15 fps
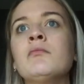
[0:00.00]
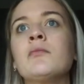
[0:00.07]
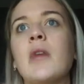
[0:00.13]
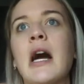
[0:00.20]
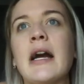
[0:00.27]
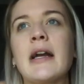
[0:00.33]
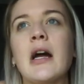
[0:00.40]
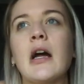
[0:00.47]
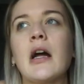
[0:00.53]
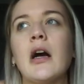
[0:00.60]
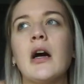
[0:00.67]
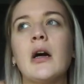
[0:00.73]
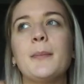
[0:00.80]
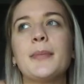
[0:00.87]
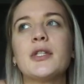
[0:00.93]
I got
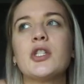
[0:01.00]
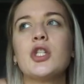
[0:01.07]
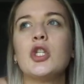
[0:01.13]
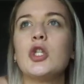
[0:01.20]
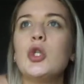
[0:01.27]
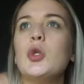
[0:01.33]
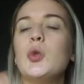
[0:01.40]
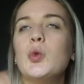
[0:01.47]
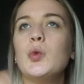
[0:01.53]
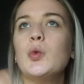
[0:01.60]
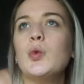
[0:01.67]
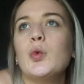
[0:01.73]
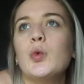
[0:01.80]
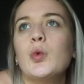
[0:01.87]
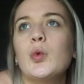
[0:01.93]
up
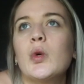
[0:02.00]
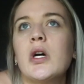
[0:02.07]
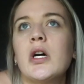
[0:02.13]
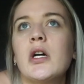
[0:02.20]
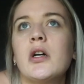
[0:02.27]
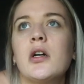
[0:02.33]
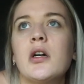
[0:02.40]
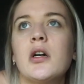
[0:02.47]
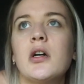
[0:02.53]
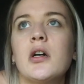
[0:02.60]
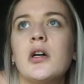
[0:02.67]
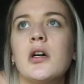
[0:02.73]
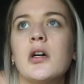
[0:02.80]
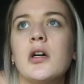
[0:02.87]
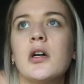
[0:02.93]
to
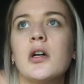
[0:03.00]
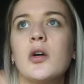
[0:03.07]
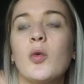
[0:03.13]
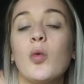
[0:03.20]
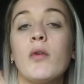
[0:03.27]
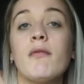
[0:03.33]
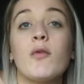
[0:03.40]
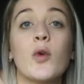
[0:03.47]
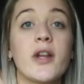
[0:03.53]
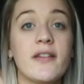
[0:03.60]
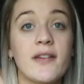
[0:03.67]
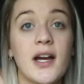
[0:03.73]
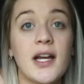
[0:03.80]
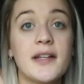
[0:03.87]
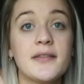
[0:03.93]

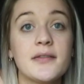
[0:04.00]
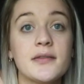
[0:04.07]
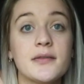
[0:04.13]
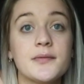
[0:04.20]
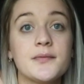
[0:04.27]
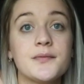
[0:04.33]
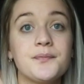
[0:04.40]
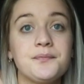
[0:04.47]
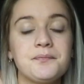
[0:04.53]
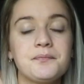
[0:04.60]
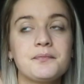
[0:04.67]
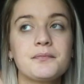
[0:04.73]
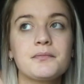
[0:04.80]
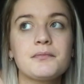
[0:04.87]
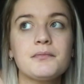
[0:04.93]
145
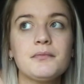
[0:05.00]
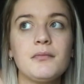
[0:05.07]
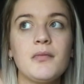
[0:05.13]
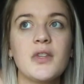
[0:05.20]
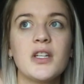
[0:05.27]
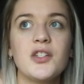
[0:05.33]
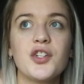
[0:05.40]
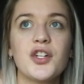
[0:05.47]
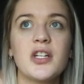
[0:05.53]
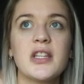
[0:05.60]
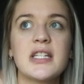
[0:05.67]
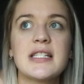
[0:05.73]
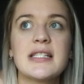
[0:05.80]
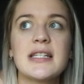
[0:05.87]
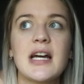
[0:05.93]
during
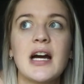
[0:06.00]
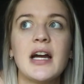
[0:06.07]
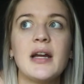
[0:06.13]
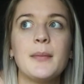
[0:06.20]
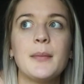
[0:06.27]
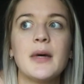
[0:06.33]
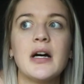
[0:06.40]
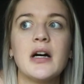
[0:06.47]
this time.